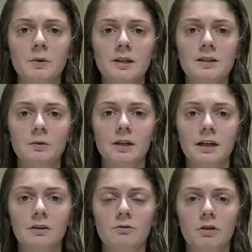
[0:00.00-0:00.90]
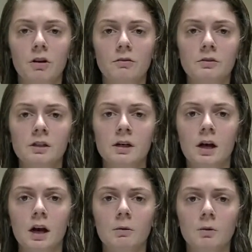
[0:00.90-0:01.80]
me to really get involved,
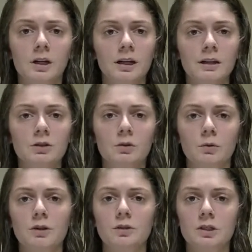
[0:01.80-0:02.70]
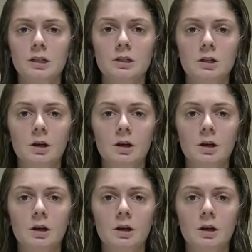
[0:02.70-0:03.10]
looking and doing research in